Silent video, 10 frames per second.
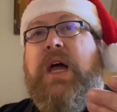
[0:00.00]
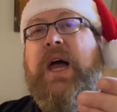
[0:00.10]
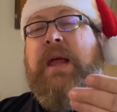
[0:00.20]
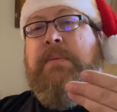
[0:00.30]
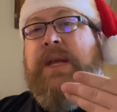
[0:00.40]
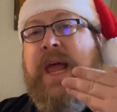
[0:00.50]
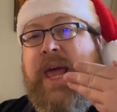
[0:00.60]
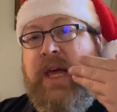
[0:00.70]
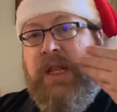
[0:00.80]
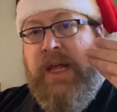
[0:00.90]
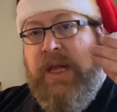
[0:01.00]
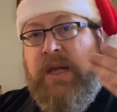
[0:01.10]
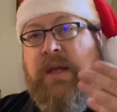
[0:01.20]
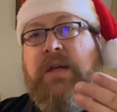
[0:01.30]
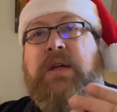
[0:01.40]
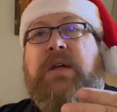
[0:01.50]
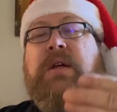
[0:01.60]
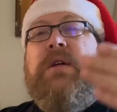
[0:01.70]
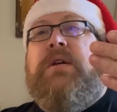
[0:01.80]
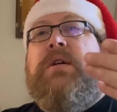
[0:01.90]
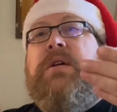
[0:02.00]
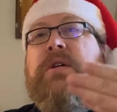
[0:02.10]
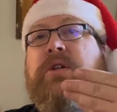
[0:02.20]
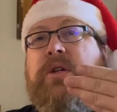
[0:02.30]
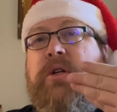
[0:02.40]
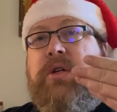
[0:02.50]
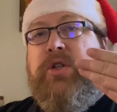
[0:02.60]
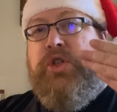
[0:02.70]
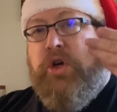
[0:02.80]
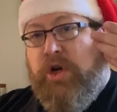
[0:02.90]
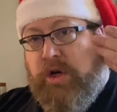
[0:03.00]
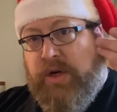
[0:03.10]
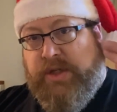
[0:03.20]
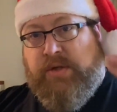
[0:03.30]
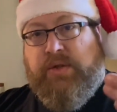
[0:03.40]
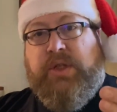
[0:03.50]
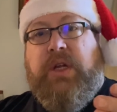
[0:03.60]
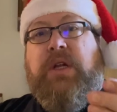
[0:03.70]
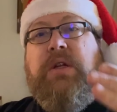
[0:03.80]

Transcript: I am inhaling sugar crystals.